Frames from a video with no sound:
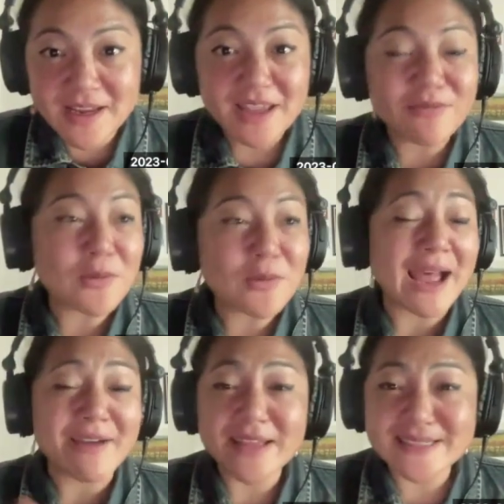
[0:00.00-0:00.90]
If you
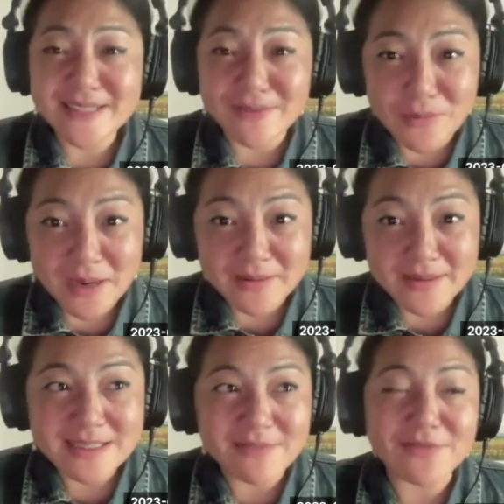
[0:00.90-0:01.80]
have that
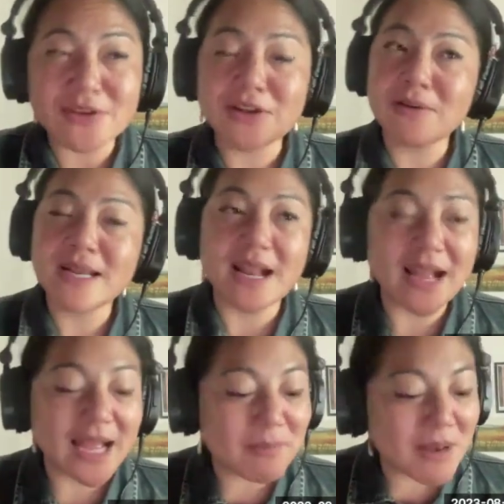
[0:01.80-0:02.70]
self-awareness of,
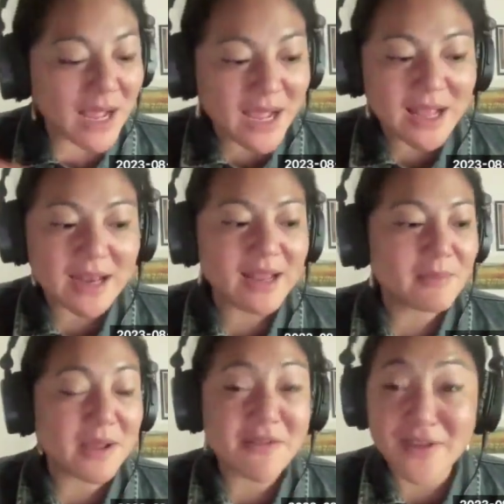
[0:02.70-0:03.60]
I'm not
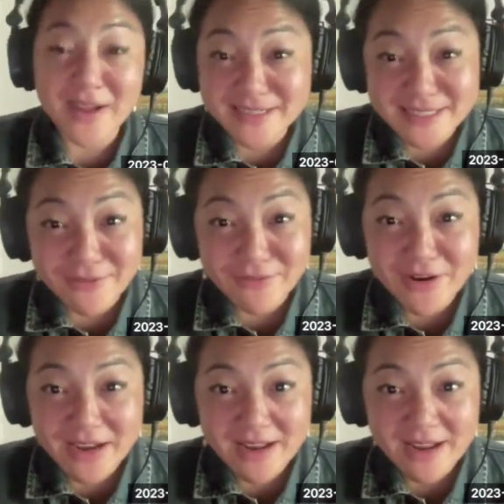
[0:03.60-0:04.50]
my finest self
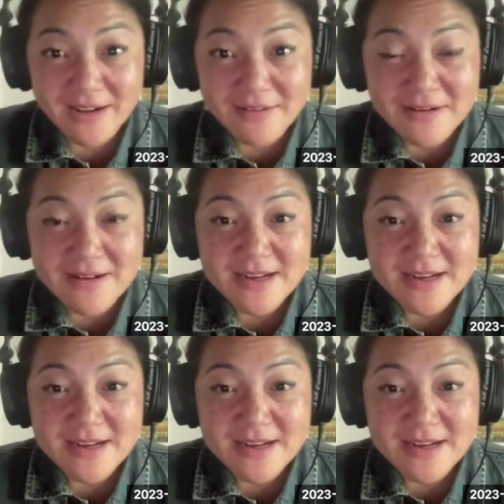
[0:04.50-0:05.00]
right now,